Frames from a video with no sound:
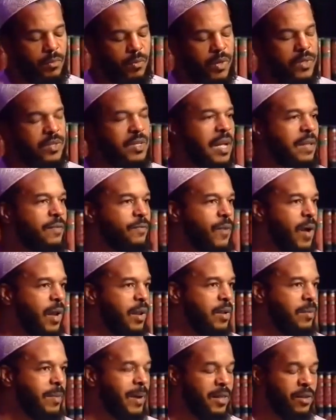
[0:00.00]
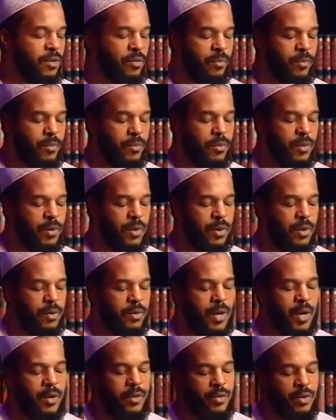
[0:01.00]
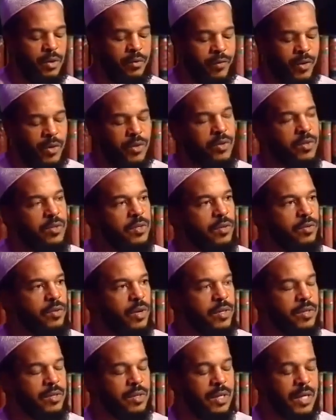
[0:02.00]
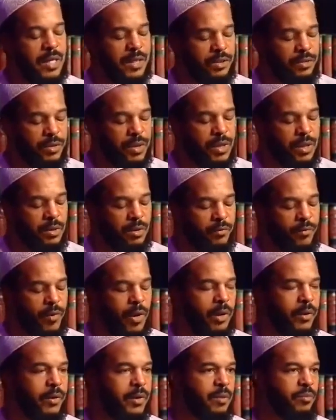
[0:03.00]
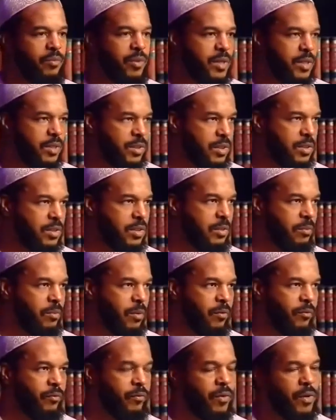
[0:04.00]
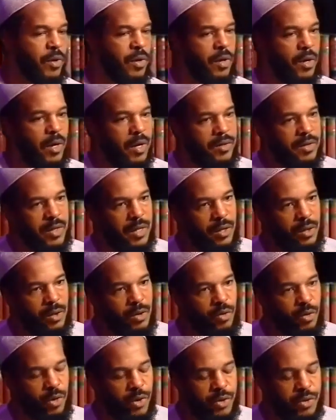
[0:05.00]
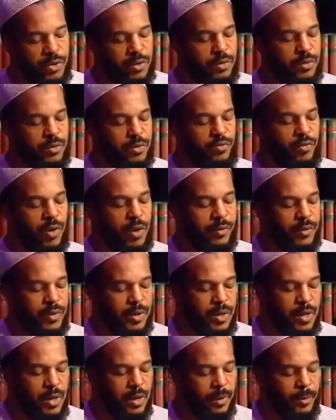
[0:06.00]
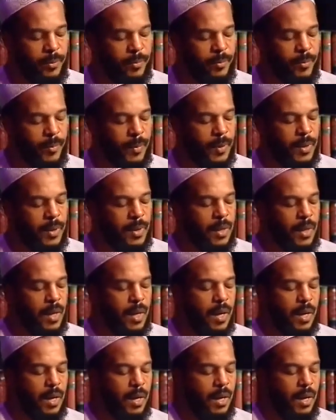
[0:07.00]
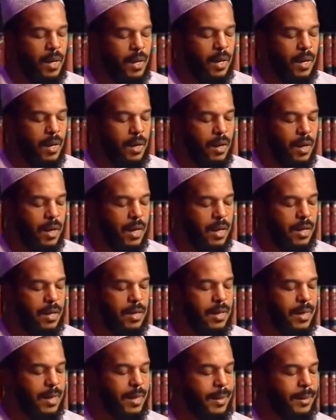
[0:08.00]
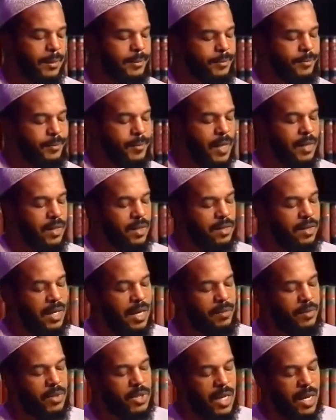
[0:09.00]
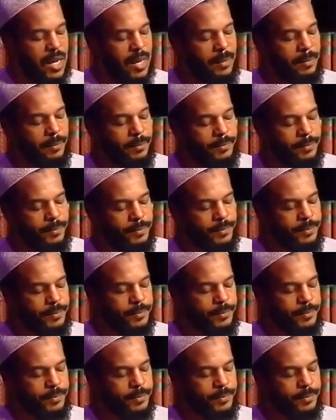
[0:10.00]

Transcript: was not followed by the other universities across the country. They were following the British system of a single course throughout the year. And at the same time,